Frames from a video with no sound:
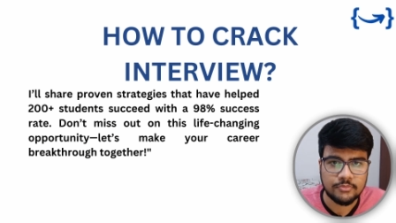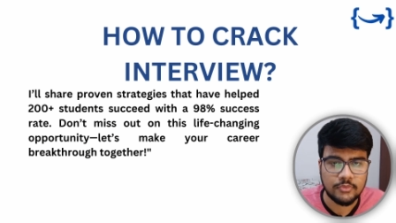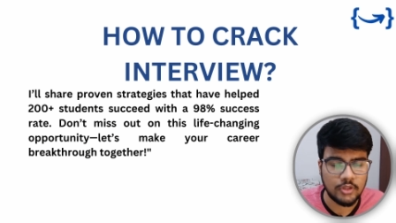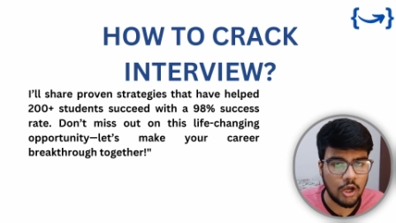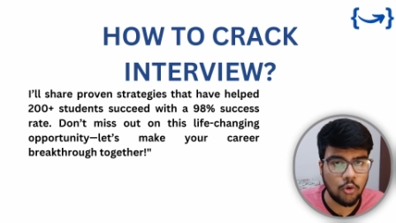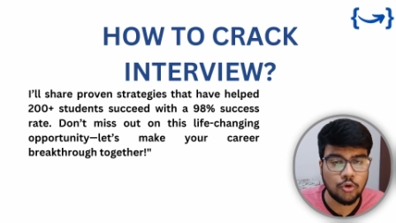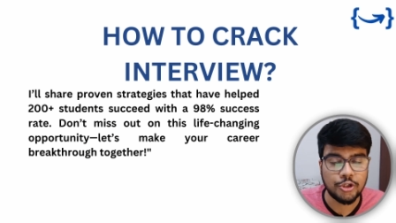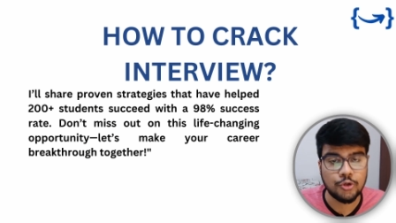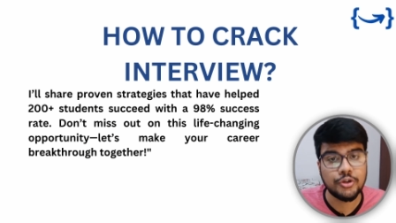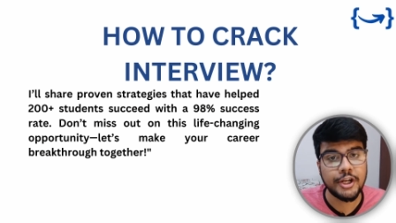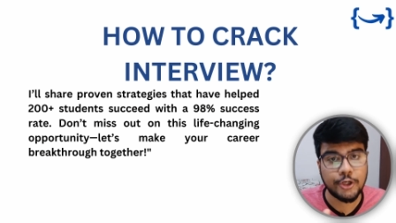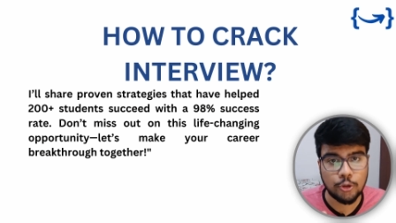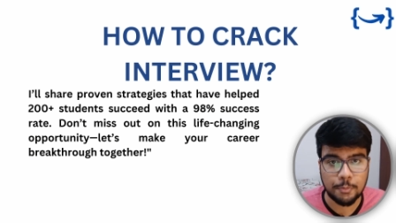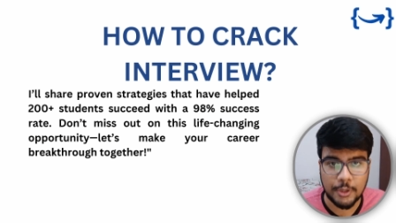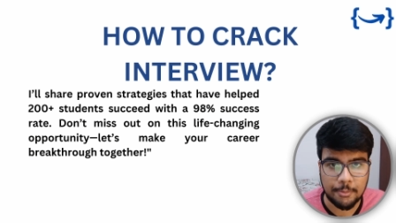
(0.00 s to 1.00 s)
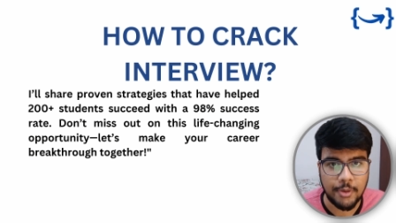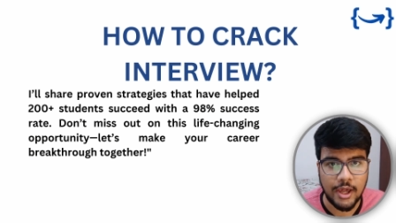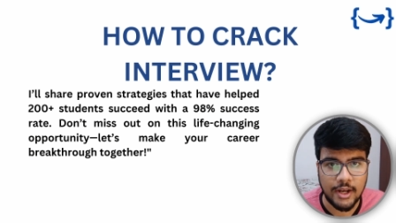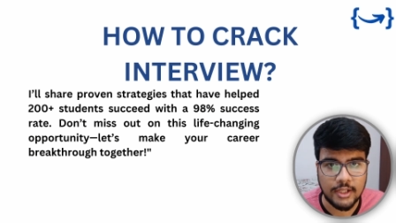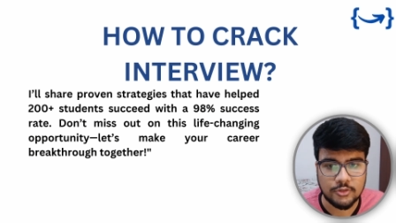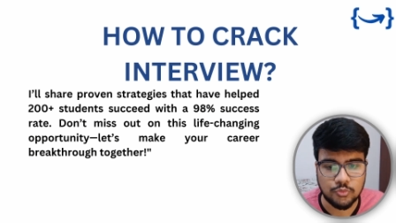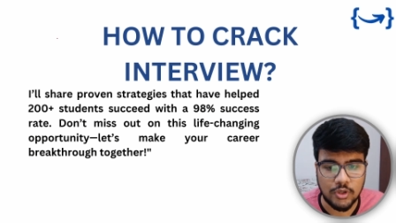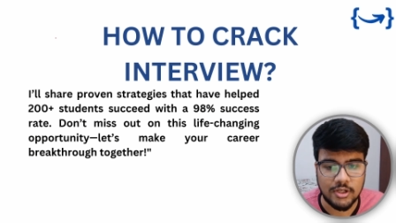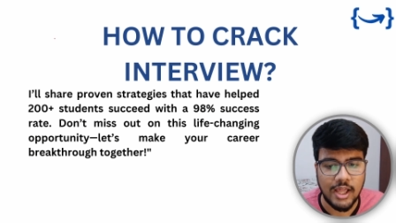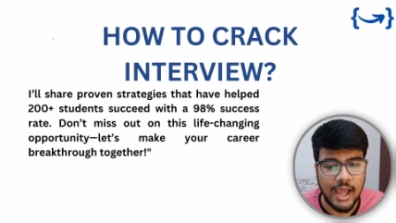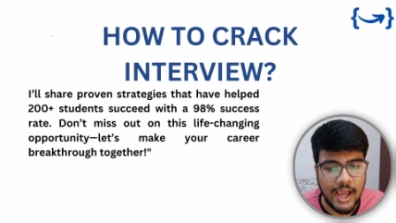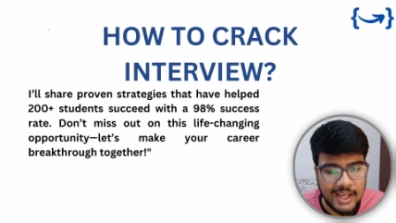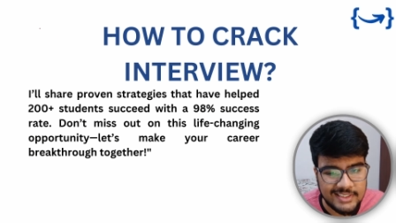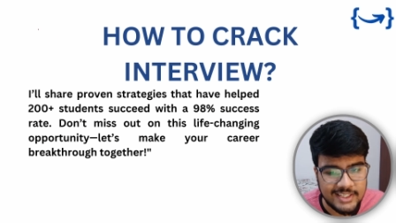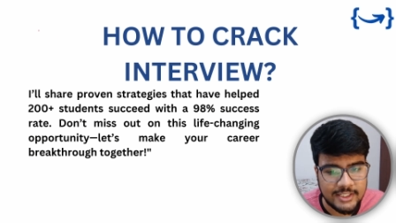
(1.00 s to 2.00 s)
Now you need to prepare as well.
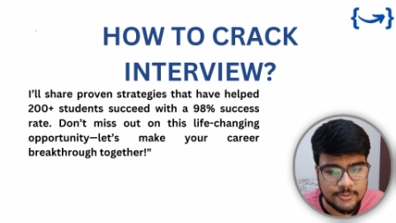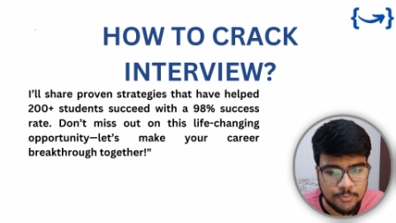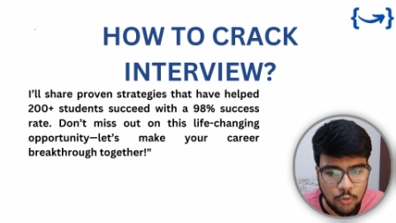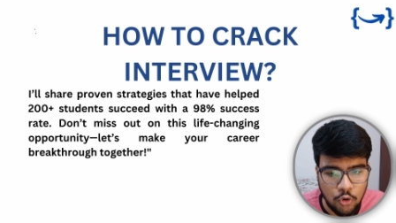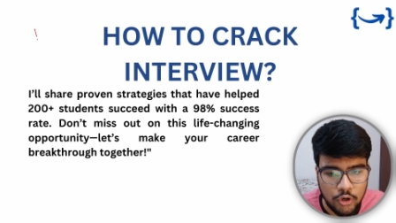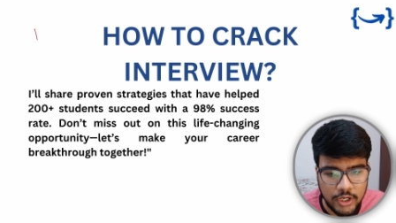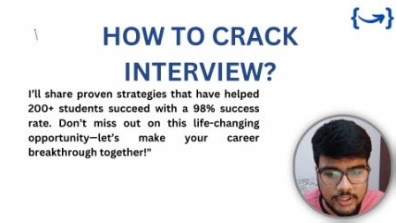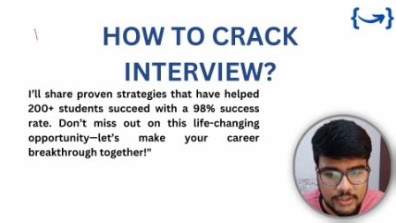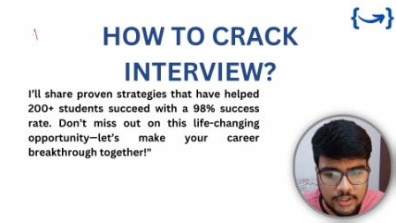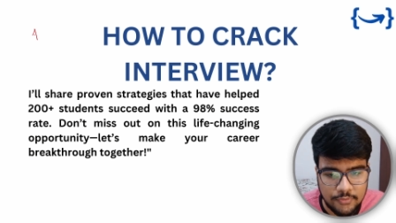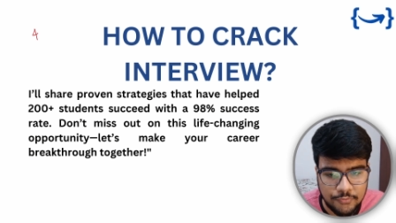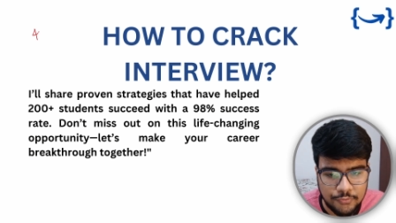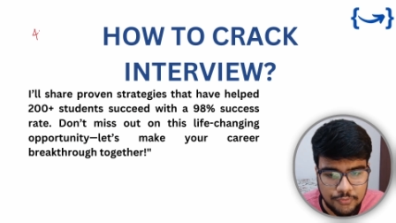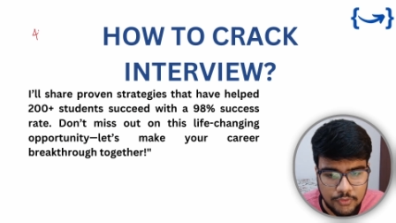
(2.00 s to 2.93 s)
As I spoke in the